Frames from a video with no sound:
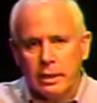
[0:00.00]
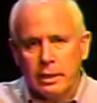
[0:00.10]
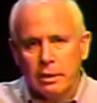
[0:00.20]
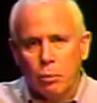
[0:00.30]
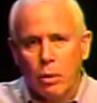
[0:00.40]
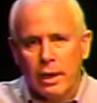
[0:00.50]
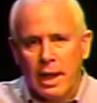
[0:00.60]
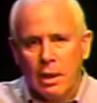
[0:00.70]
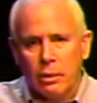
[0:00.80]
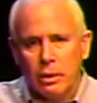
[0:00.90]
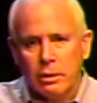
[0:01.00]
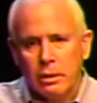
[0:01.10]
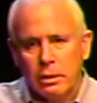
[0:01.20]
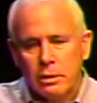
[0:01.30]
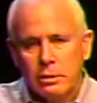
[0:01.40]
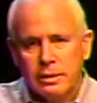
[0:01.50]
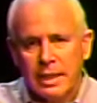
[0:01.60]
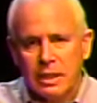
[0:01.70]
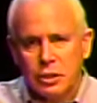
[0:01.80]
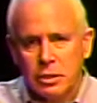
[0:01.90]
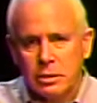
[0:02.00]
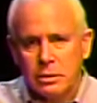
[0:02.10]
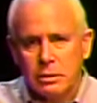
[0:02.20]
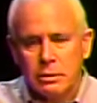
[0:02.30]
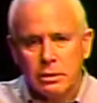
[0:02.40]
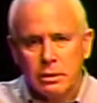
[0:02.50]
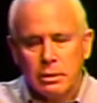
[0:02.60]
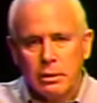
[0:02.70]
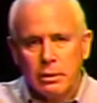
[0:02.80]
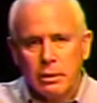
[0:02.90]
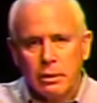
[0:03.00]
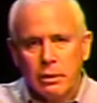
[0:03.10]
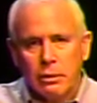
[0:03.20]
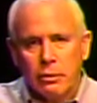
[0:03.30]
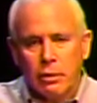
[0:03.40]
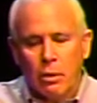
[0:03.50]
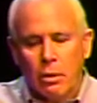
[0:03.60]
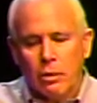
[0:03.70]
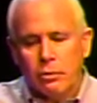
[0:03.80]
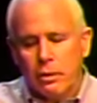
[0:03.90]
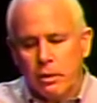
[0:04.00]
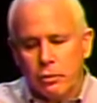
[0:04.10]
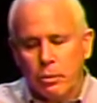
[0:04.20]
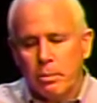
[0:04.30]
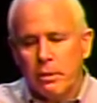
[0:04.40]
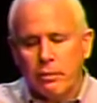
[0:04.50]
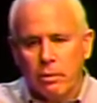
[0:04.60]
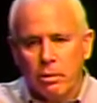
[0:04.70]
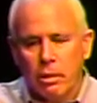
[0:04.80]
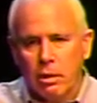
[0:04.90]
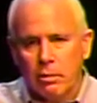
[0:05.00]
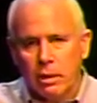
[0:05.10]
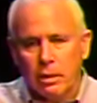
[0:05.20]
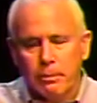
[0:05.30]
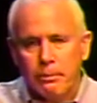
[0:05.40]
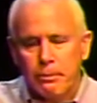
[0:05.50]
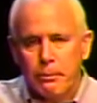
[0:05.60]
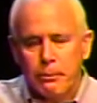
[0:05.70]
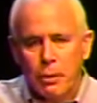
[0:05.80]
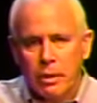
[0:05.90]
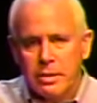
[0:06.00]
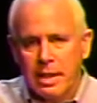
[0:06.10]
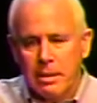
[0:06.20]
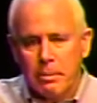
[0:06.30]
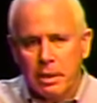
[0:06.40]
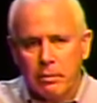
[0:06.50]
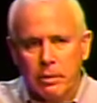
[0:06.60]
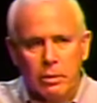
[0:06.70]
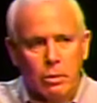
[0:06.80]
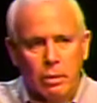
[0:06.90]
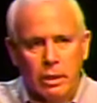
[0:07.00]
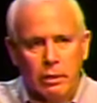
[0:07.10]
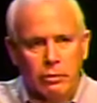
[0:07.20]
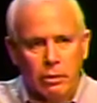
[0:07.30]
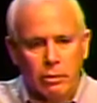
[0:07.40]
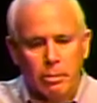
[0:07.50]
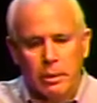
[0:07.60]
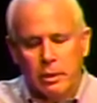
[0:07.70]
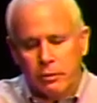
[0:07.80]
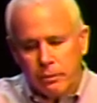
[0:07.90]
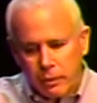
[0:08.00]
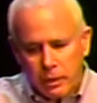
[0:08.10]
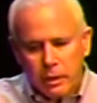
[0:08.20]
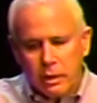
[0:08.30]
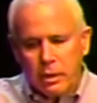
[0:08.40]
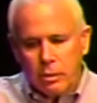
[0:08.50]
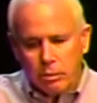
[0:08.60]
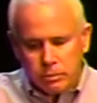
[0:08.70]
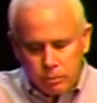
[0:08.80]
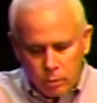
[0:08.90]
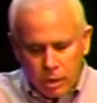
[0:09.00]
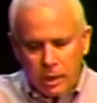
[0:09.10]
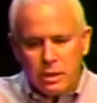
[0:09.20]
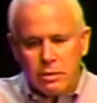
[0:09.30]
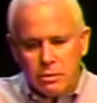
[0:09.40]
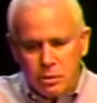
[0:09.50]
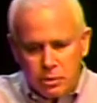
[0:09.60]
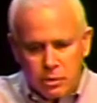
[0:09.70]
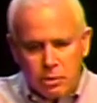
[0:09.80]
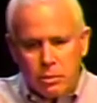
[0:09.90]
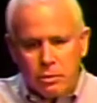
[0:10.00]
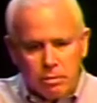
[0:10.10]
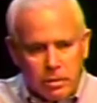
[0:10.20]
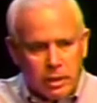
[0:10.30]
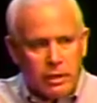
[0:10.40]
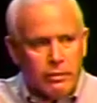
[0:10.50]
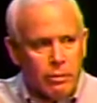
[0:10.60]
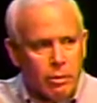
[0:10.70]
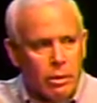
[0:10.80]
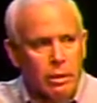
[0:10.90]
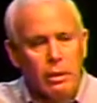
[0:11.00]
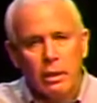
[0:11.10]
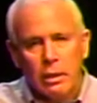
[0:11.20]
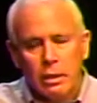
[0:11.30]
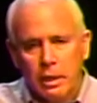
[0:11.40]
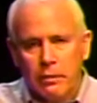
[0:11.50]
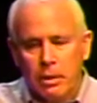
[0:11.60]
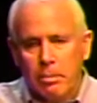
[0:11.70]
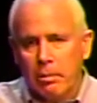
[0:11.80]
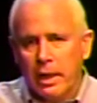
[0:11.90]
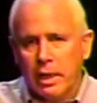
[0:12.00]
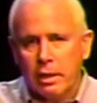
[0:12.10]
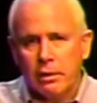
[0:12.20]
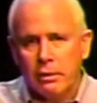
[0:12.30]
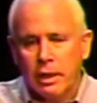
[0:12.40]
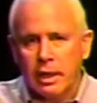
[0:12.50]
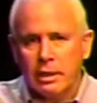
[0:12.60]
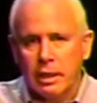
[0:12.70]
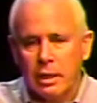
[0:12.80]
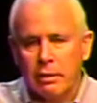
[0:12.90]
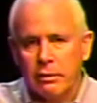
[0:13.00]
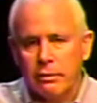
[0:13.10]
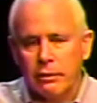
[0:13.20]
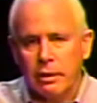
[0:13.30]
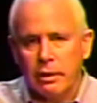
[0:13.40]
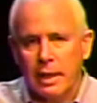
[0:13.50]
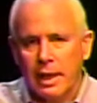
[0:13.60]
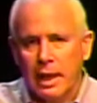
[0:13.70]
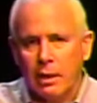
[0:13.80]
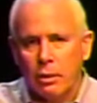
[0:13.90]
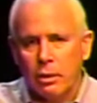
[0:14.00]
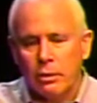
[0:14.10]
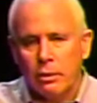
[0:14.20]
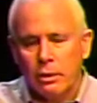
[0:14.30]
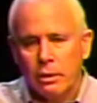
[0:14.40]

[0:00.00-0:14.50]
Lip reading: in 1 hour sessions. So also this will be for our taping and recording. So it'll be 1, 2, 3, 4. Give you a break at the end of an hour,